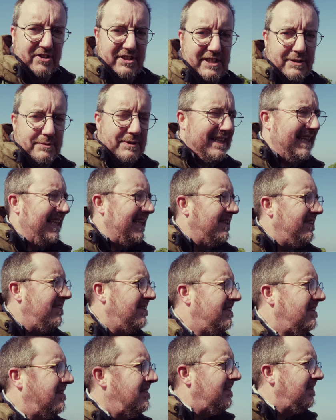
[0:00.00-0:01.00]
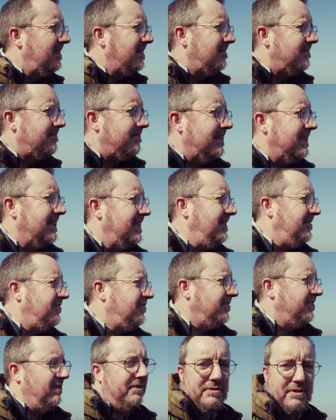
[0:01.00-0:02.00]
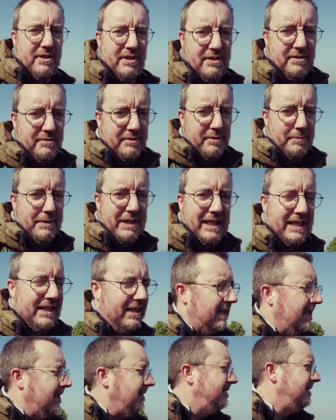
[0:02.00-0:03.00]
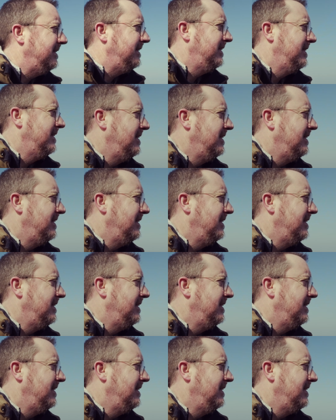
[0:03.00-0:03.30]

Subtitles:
see you again fairly soon with a bit of luck.